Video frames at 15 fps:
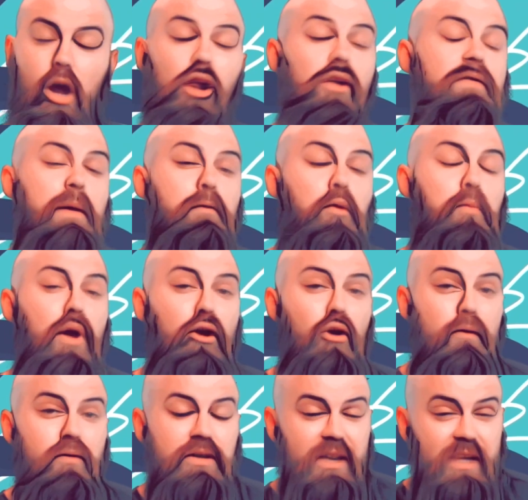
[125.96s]
All of them were brought
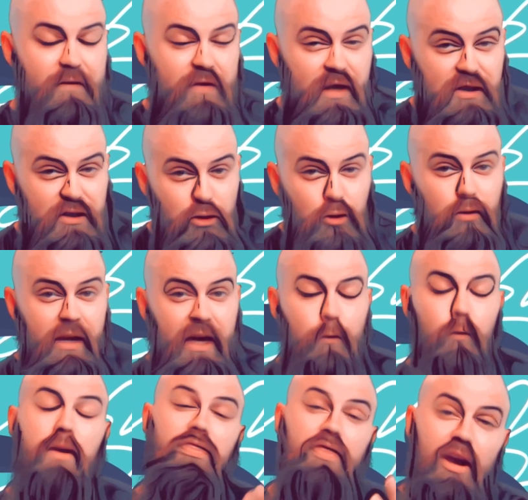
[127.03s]
over to live in this new
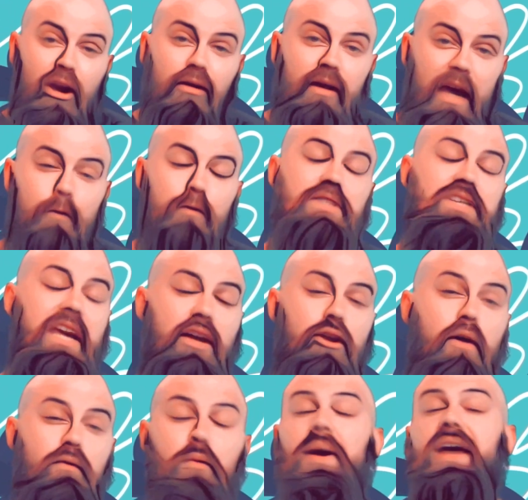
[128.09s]
land when their land was taken
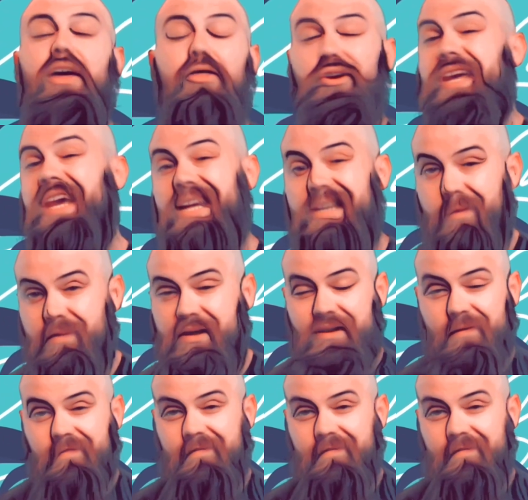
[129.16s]
over by other kingdoms.